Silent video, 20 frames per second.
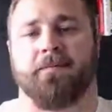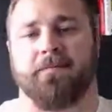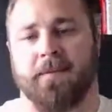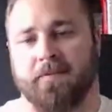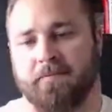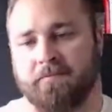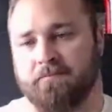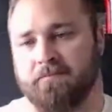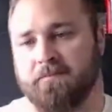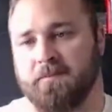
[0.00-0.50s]

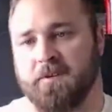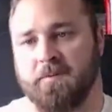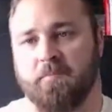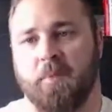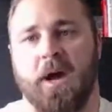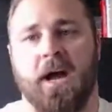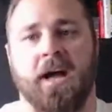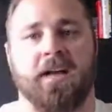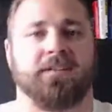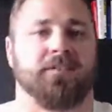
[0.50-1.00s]
if to
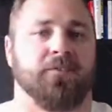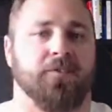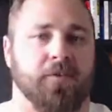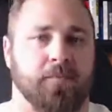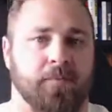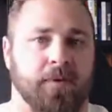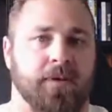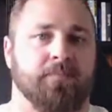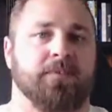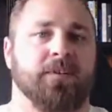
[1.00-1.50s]
pause a
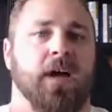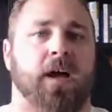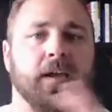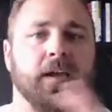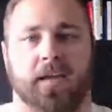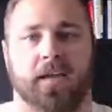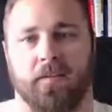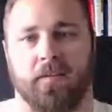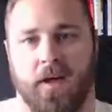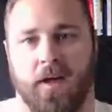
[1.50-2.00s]
little bit, I'm
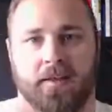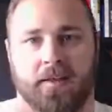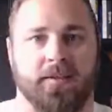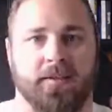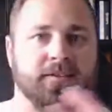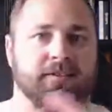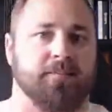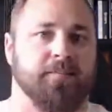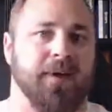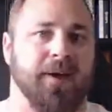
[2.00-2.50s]
talking a lot of
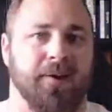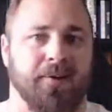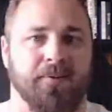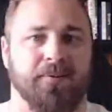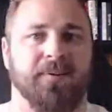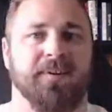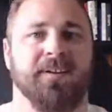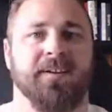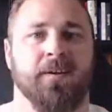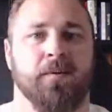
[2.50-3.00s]
this
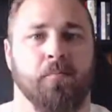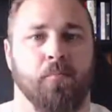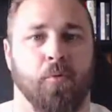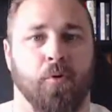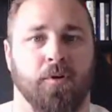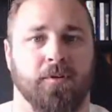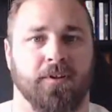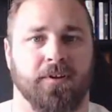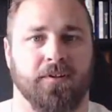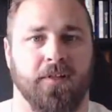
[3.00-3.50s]
about
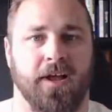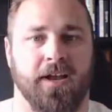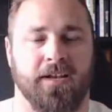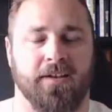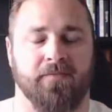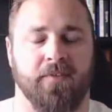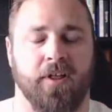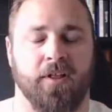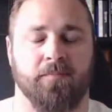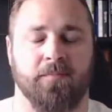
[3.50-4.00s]
more on the client
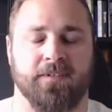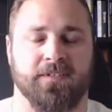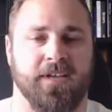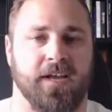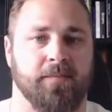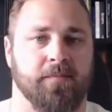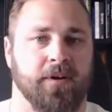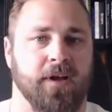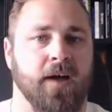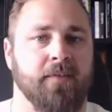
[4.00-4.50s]
development
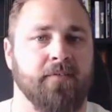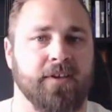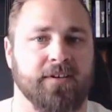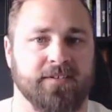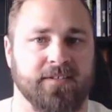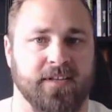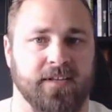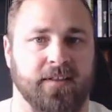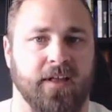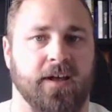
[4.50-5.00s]
side, but
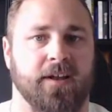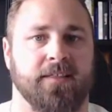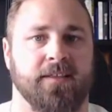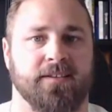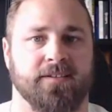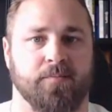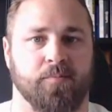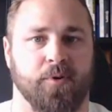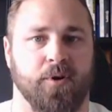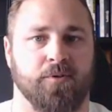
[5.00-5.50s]
obviously a lot of
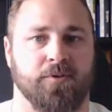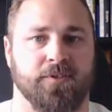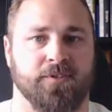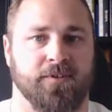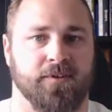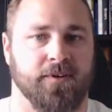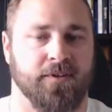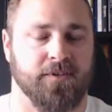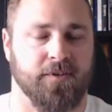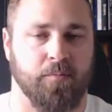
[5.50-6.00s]
these
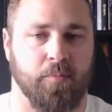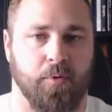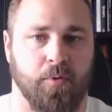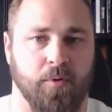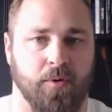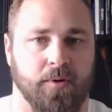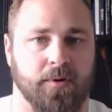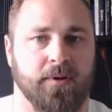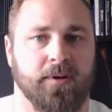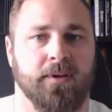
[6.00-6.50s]
approaches are going to
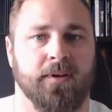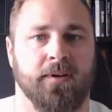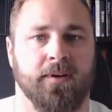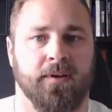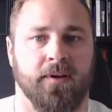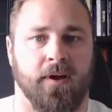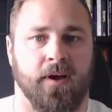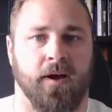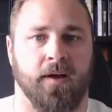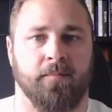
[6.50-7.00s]
support
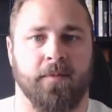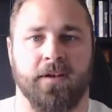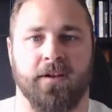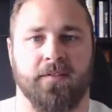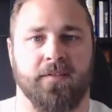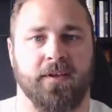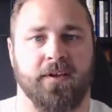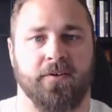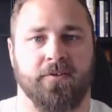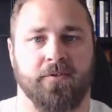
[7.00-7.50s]
um,
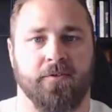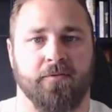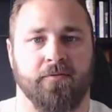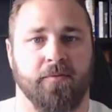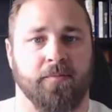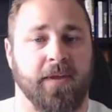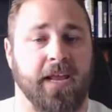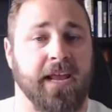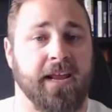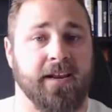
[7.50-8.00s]
anything you're doing
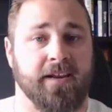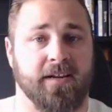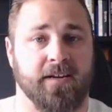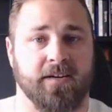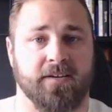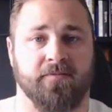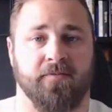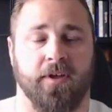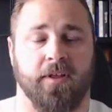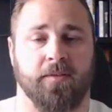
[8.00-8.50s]
from
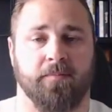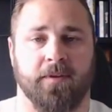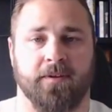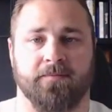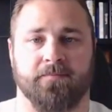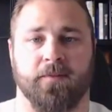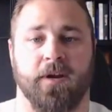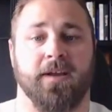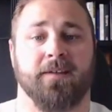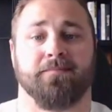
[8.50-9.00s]
candidate
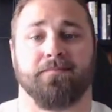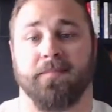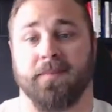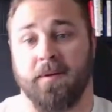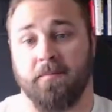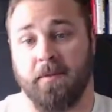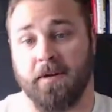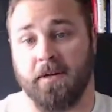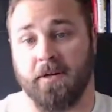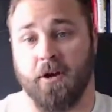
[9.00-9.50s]
development, right?
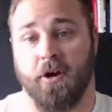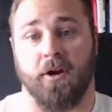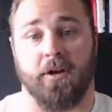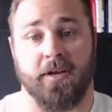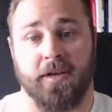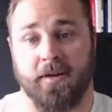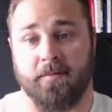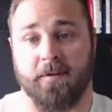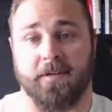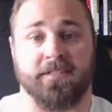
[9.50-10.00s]
I'm going to call
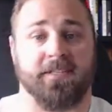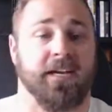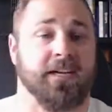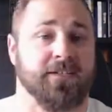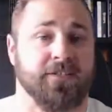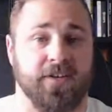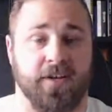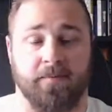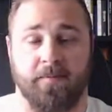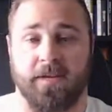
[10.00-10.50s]
you, I'm going to
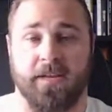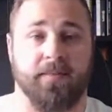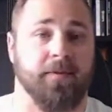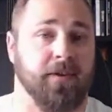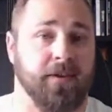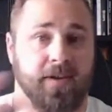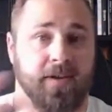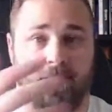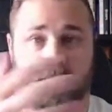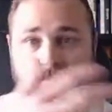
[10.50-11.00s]
text you, I'm going to
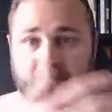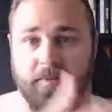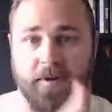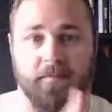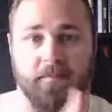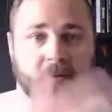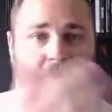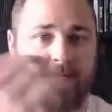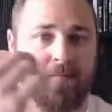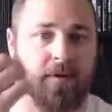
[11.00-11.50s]
email you, I'm going to,
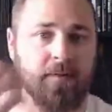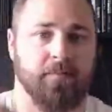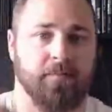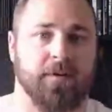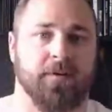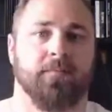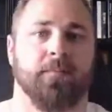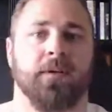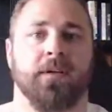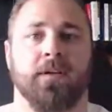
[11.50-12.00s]
I'm going to, I'm
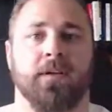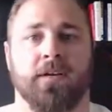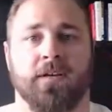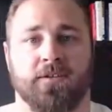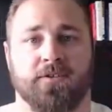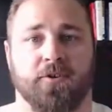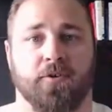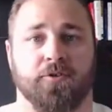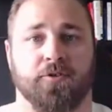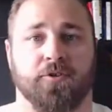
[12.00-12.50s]
going to
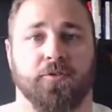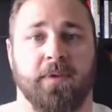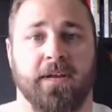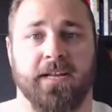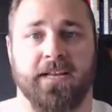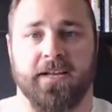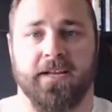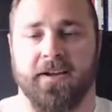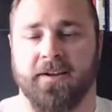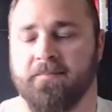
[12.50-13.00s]
social
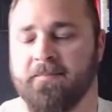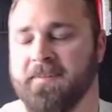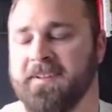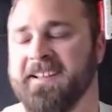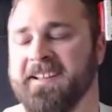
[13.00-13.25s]
media